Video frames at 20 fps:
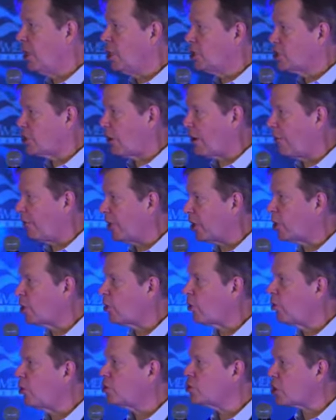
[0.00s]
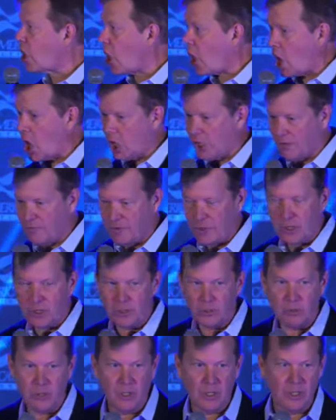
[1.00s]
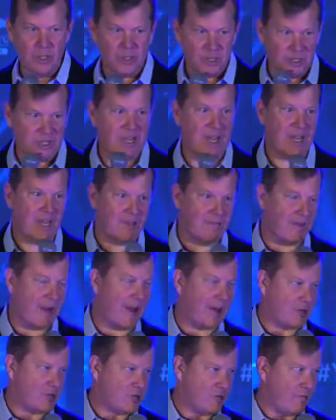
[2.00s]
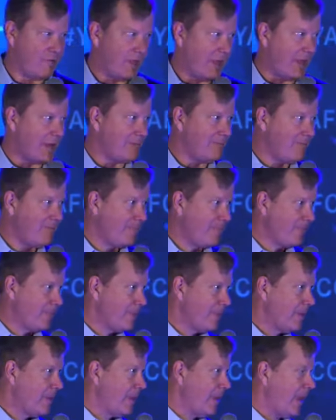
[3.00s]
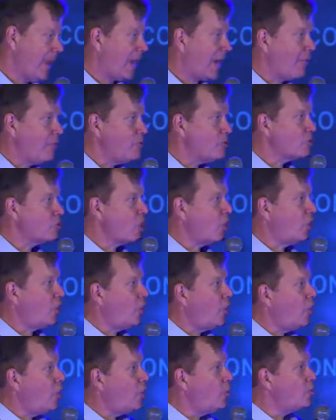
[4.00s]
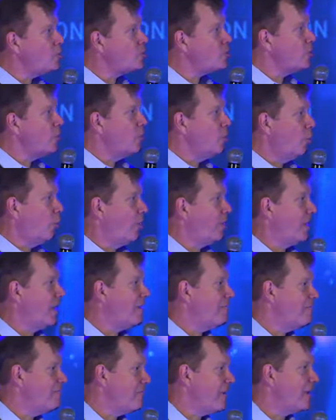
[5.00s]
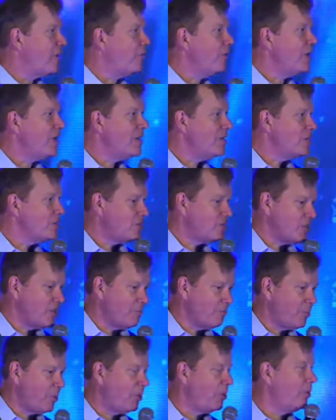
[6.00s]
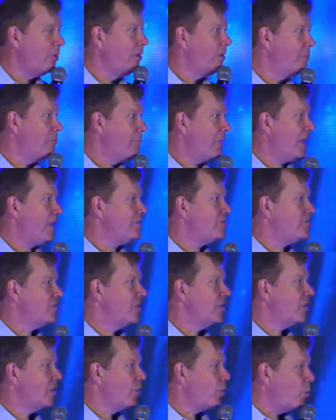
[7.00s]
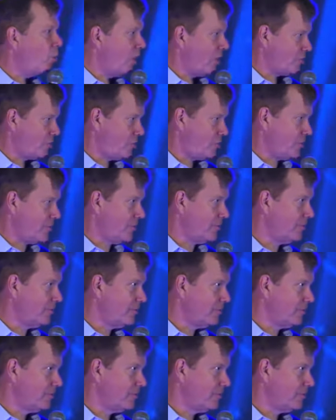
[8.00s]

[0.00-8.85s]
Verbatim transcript: So I would encourage all of you to take advantage of that. And I would just close with a very simple, basic question.